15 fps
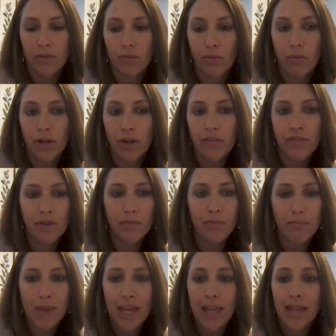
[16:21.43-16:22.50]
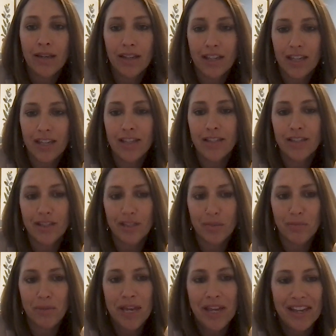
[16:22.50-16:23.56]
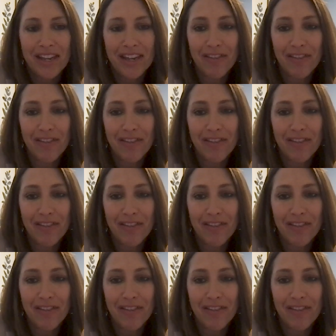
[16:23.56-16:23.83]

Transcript: one of the main keys to being